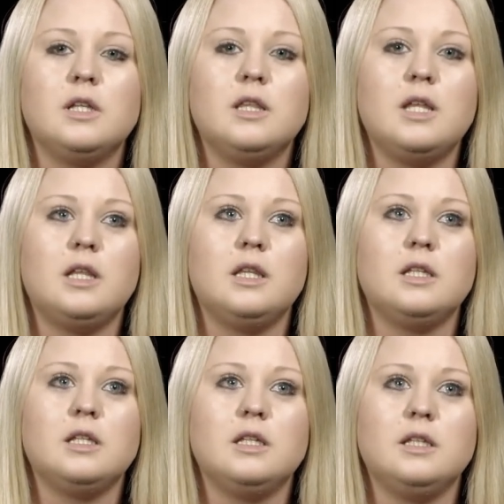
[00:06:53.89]

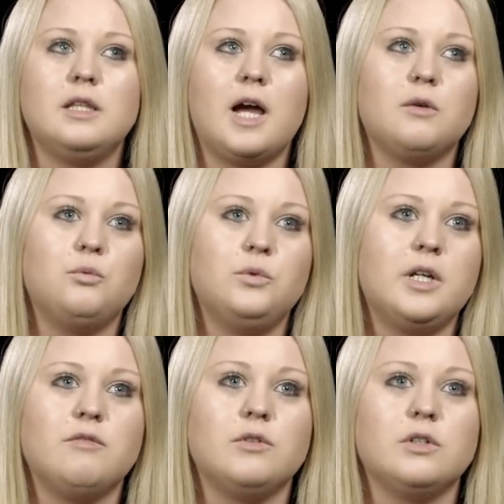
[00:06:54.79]
than that,
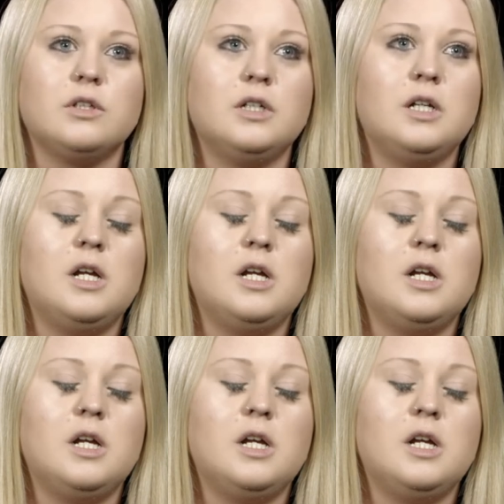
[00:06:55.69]
whatever